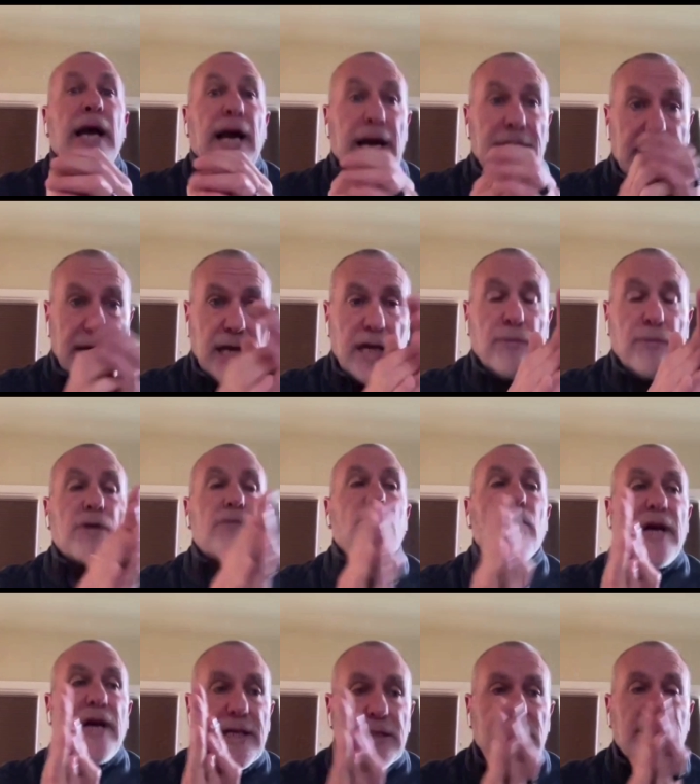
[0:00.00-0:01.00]
And he would
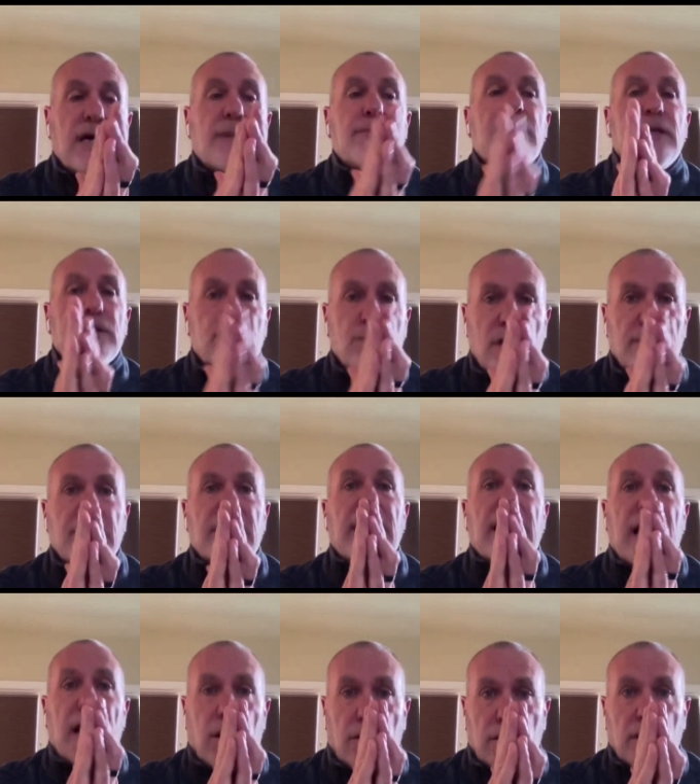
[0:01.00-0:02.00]
ring some of these women
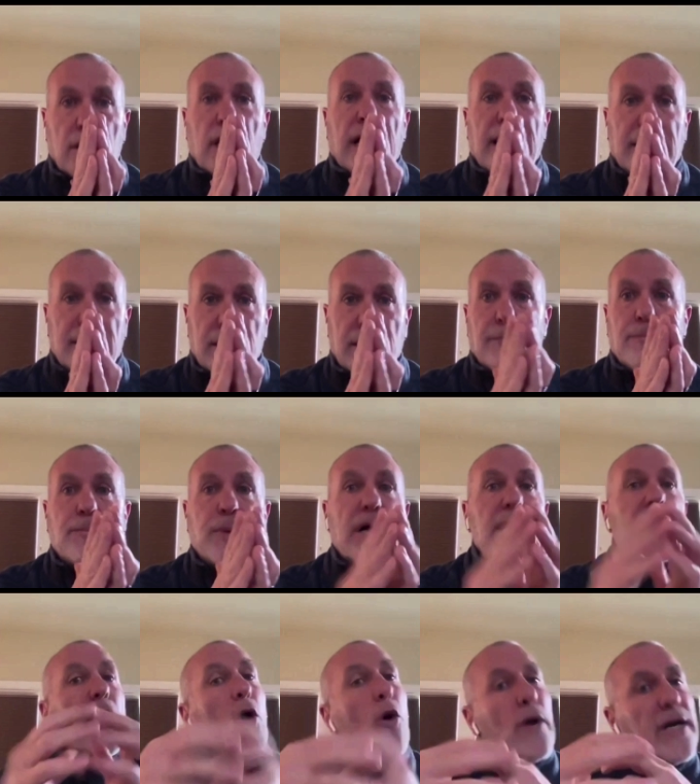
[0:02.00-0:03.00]
out, like,
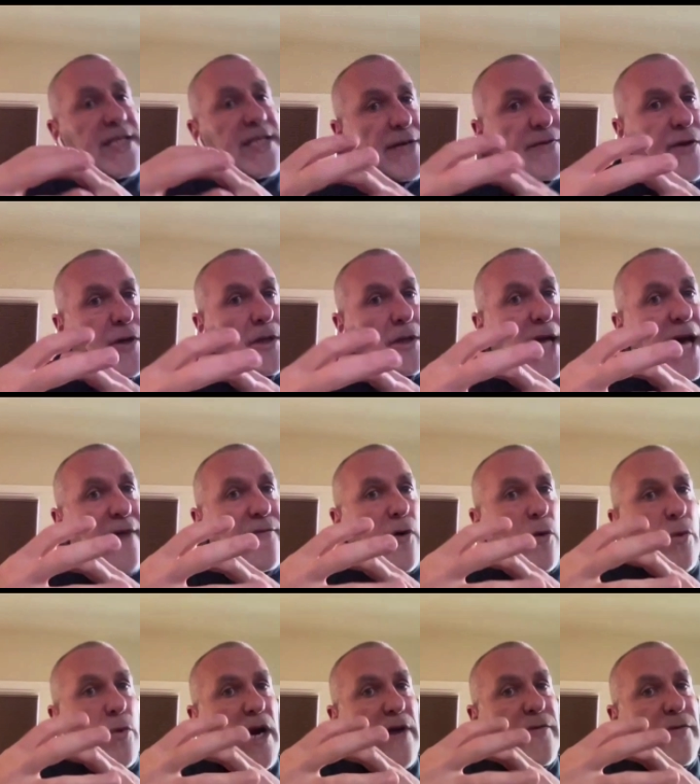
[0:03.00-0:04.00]
but always at their
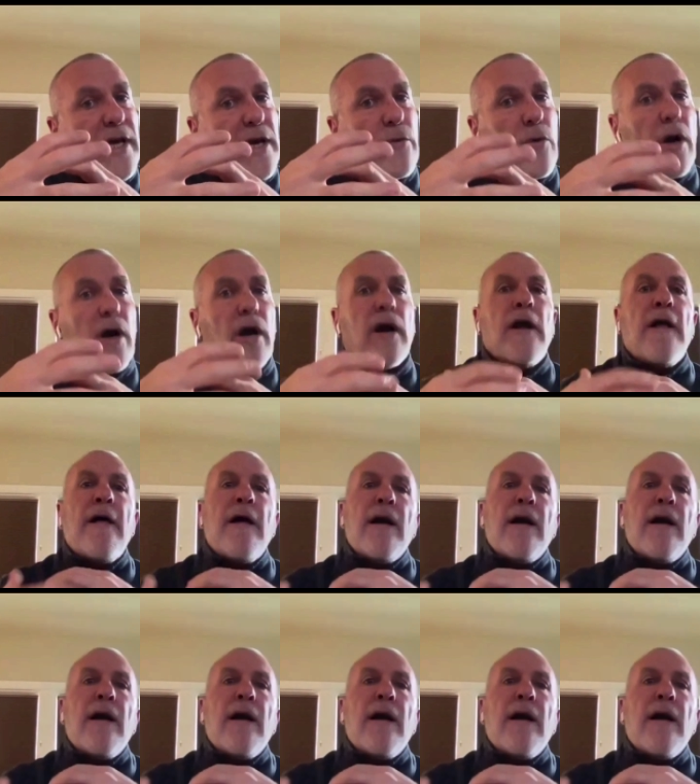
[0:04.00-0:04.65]
level, wherever they were.